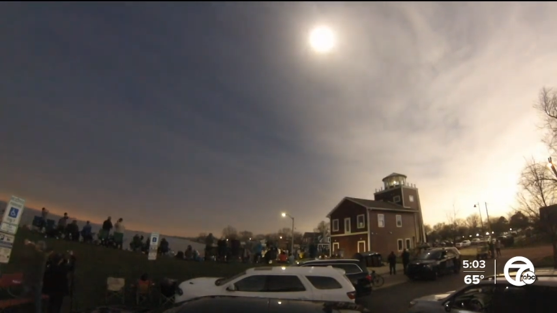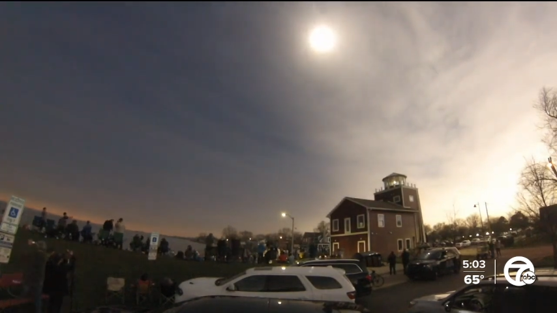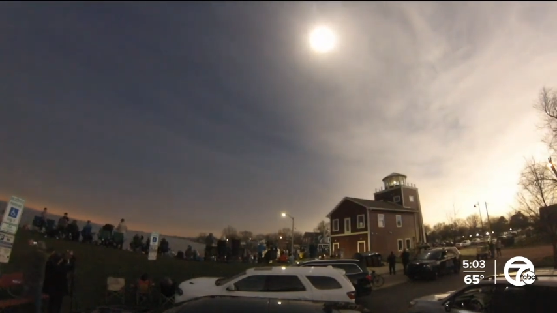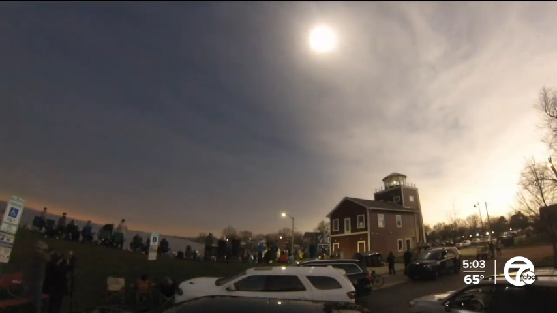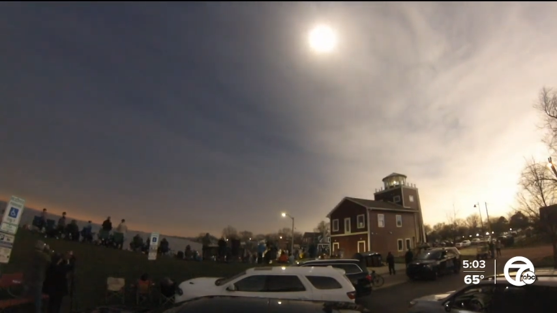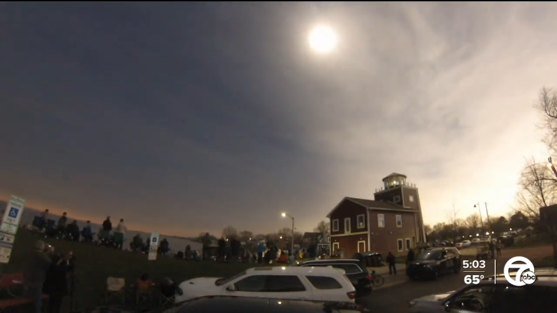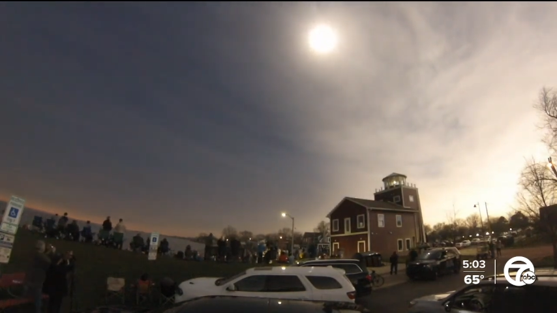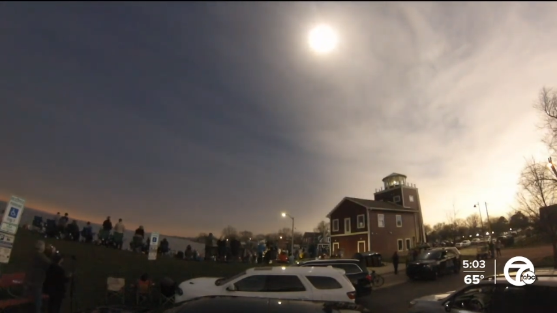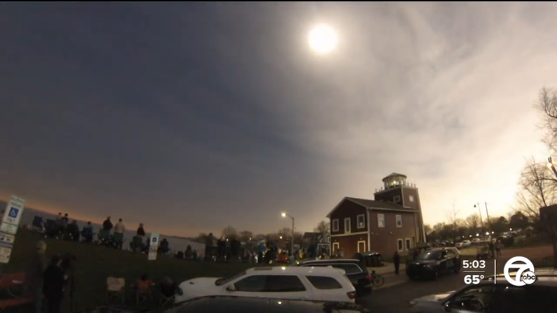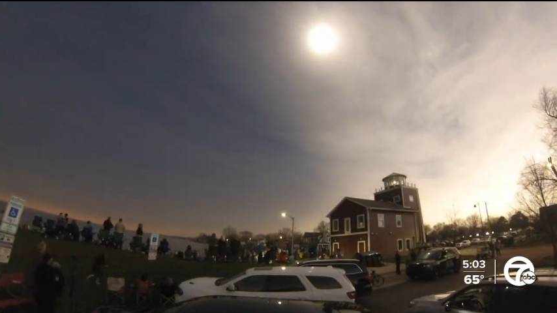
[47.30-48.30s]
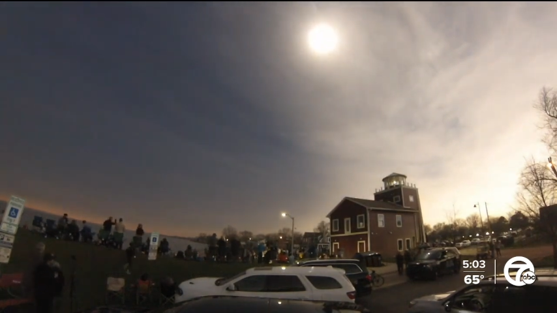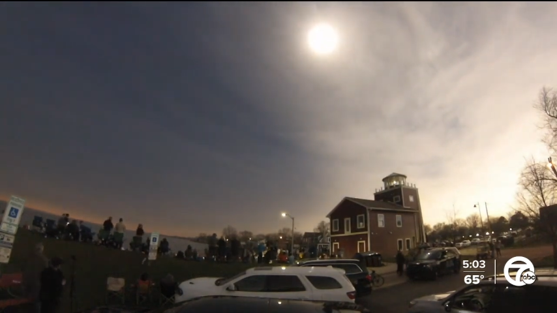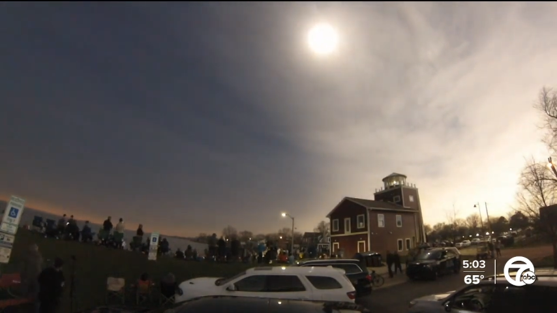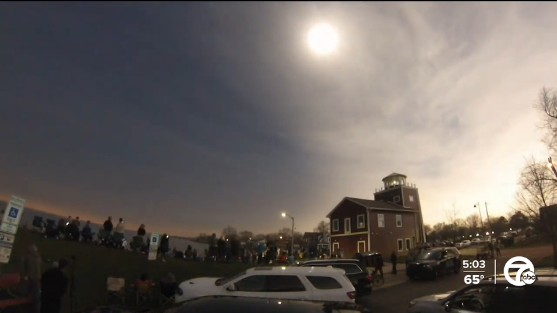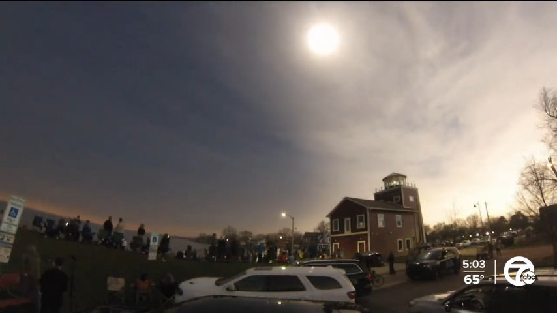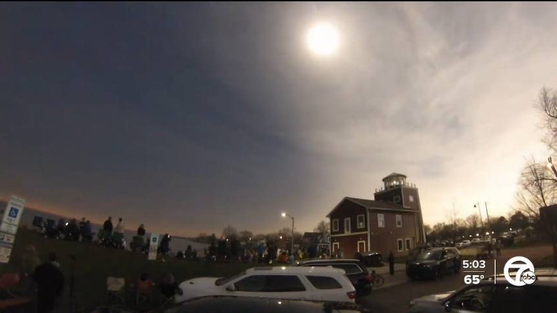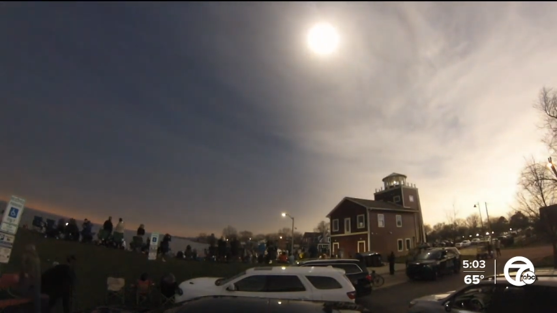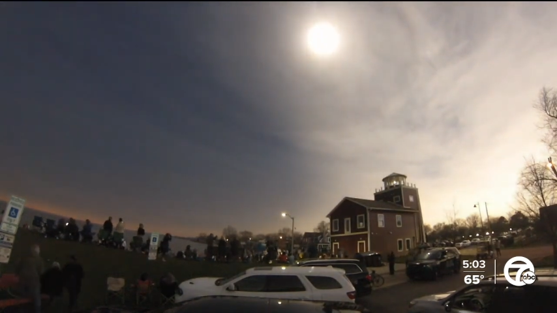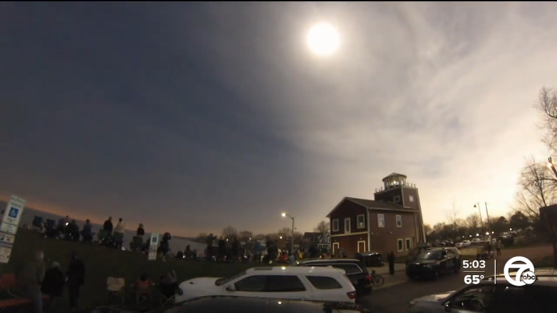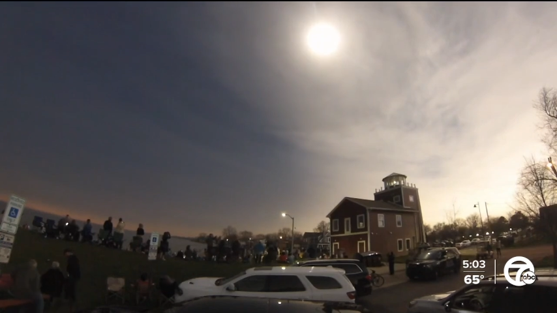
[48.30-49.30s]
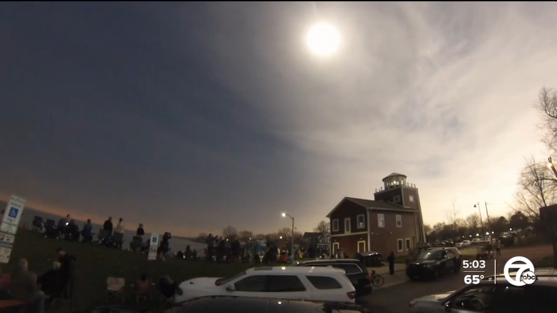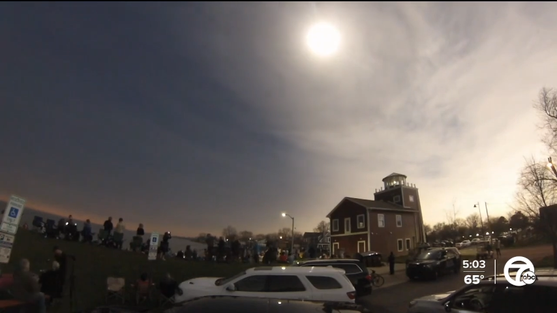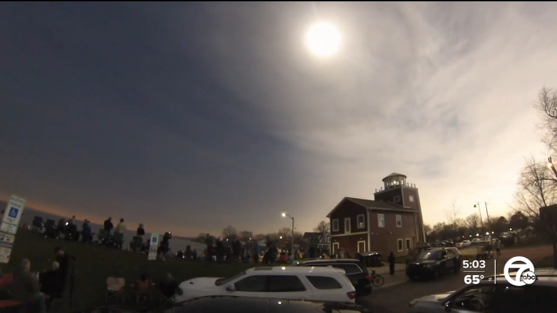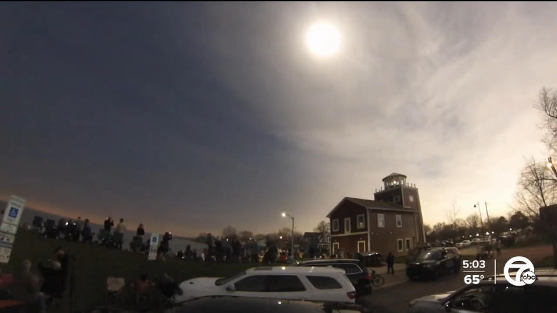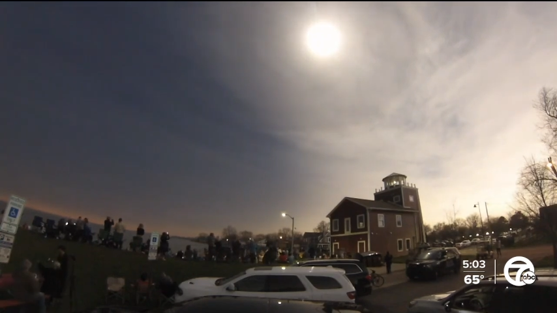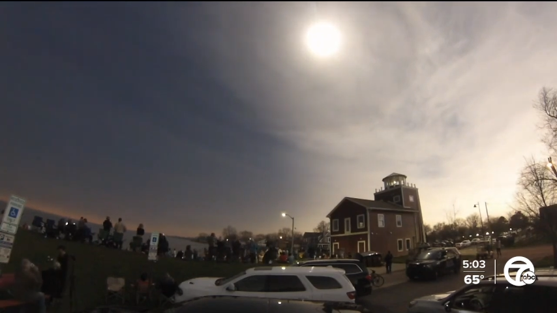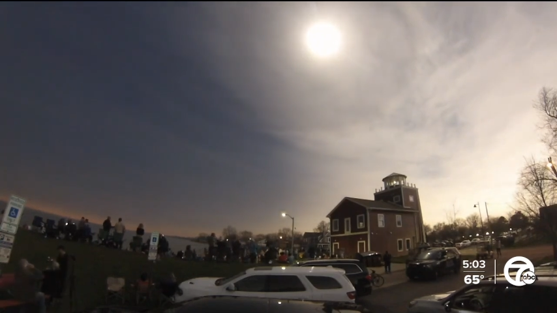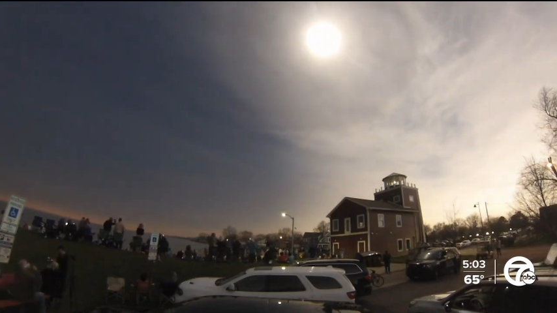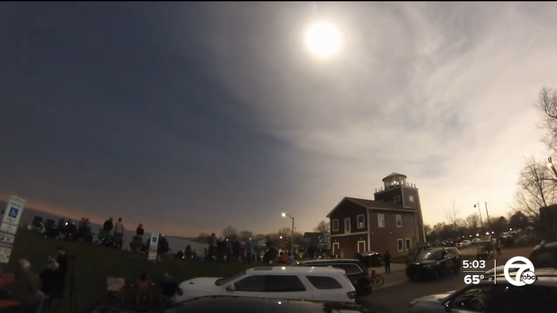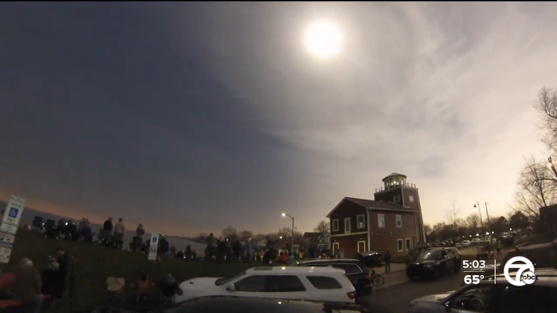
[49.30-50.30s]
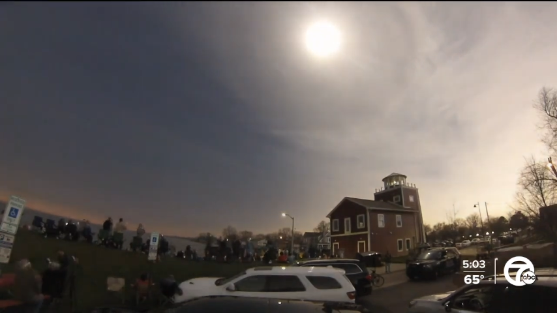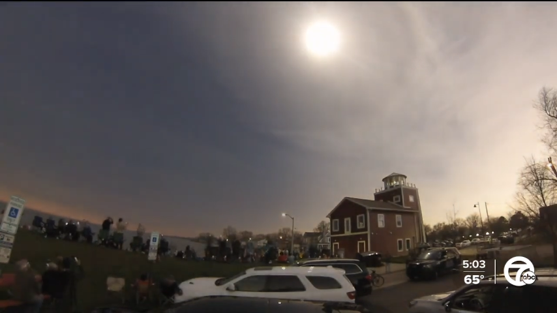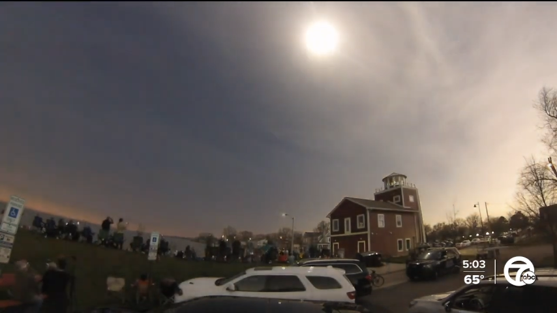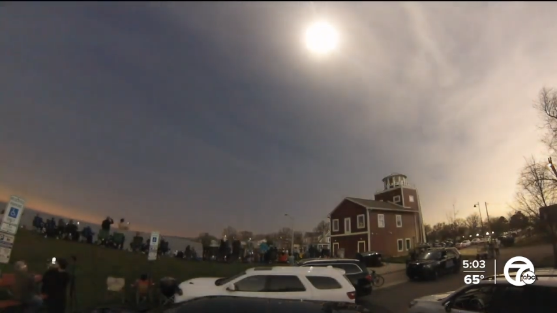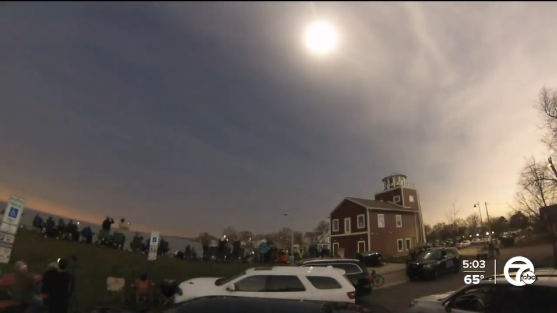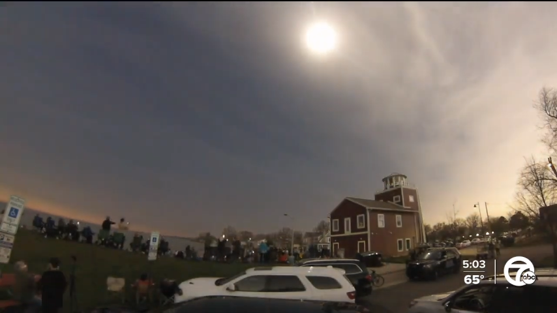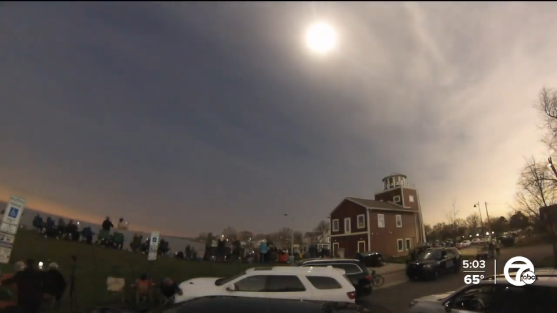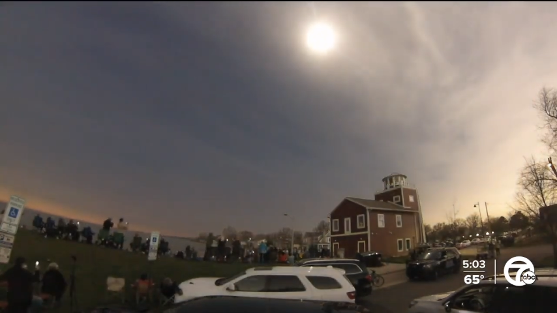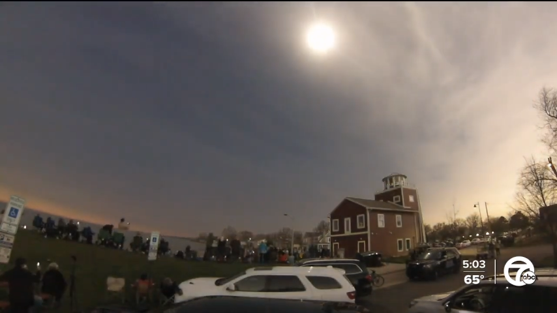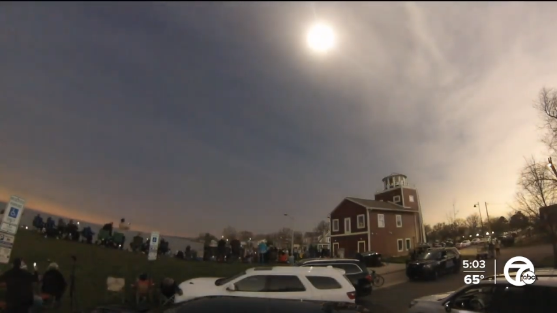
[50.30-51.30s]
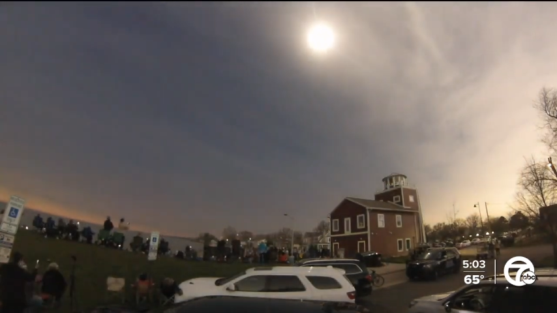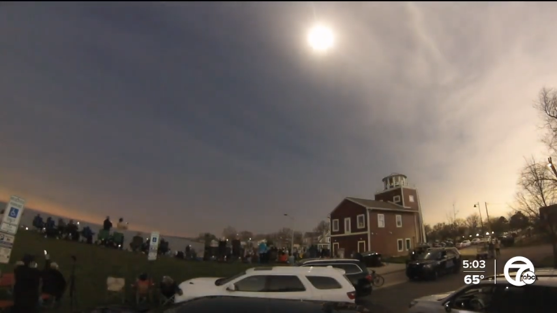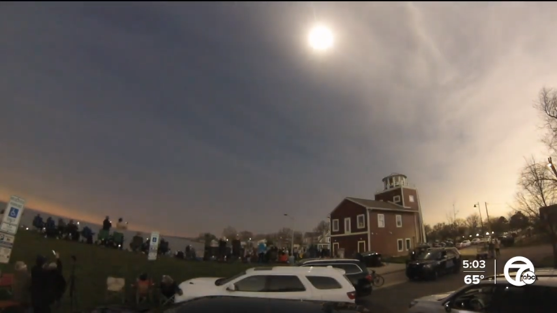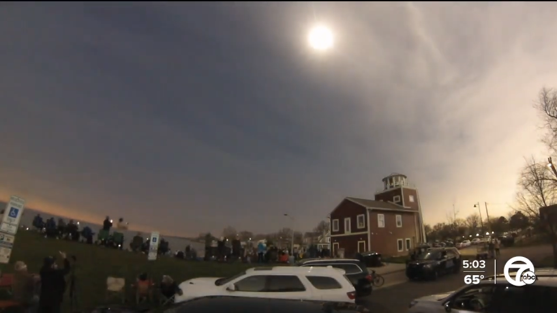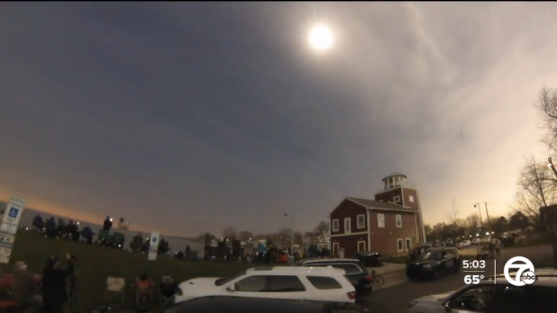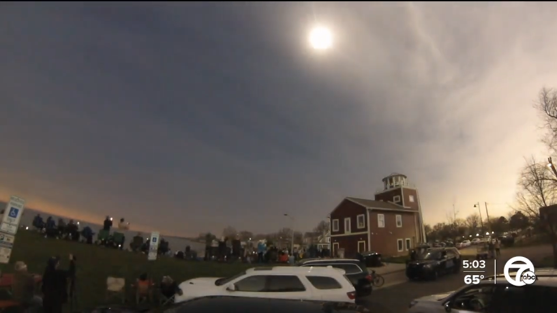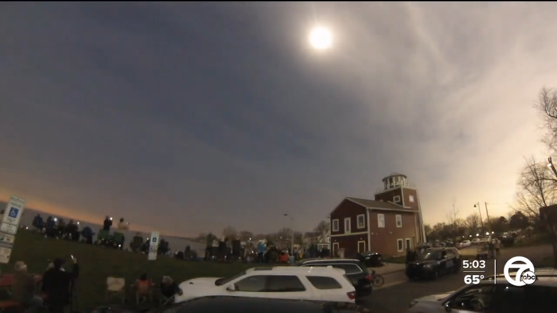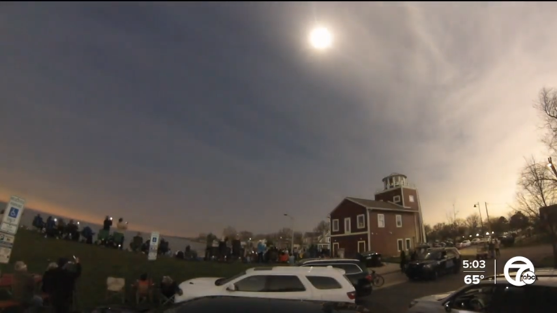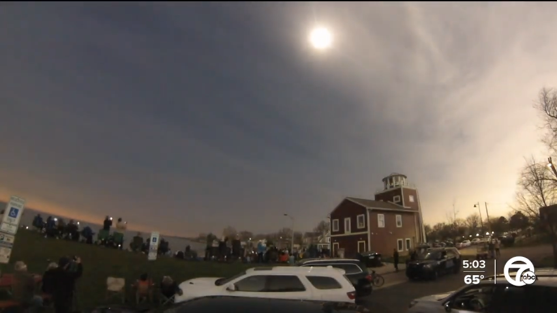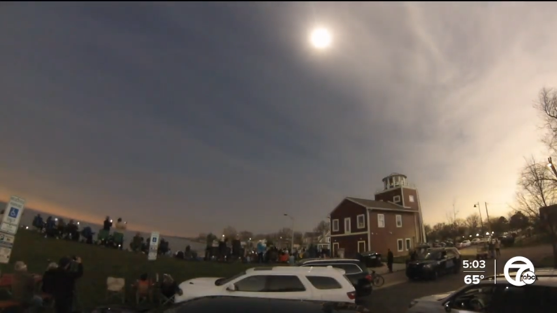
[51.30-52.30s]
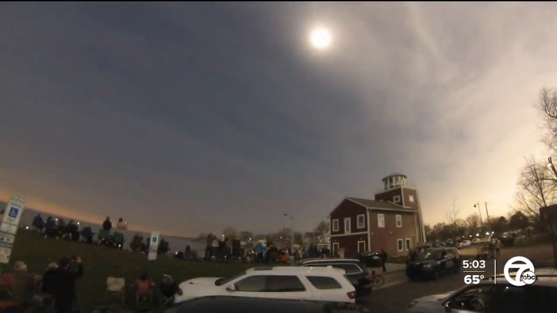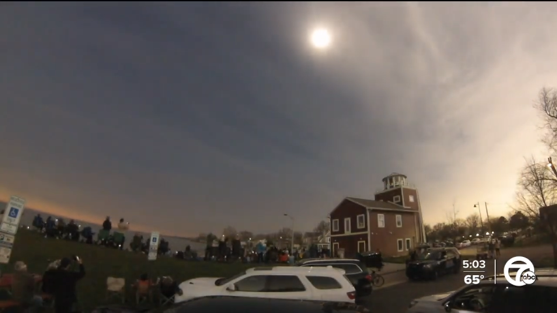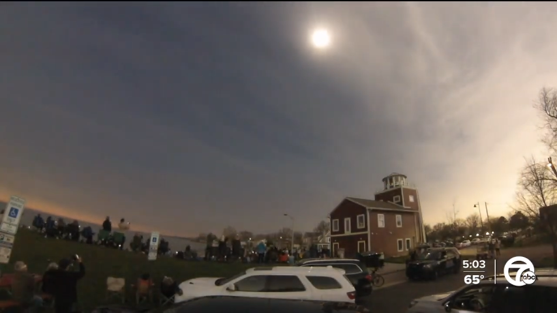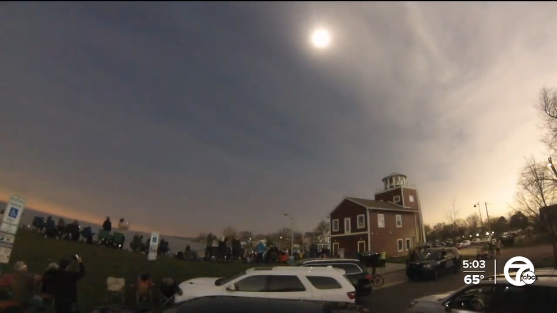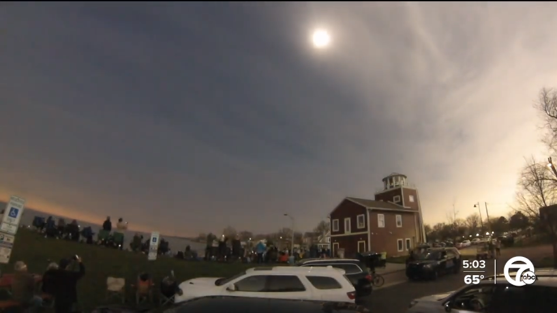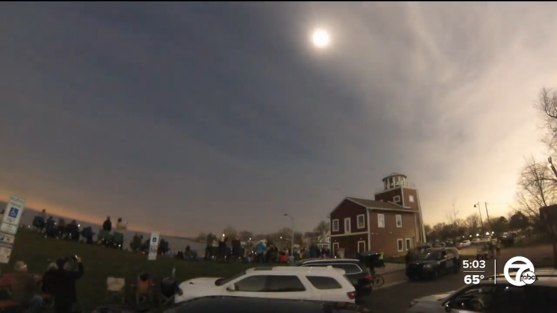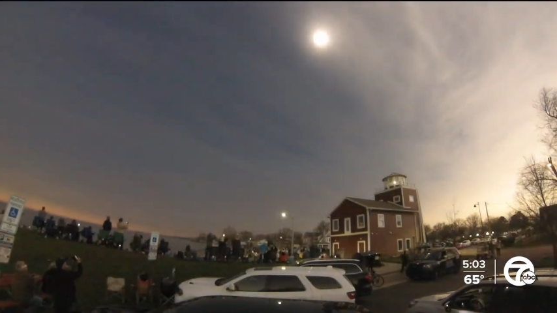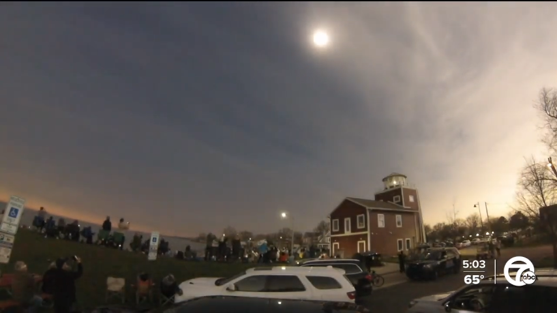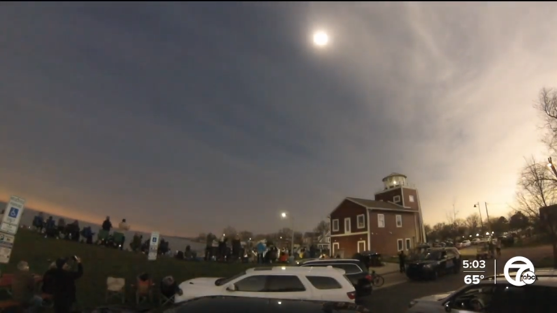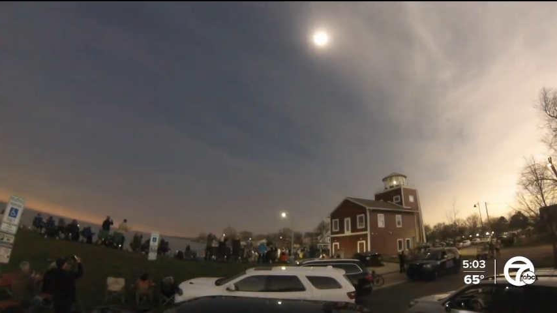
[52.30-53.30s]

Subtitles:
[unreadable: no face in view]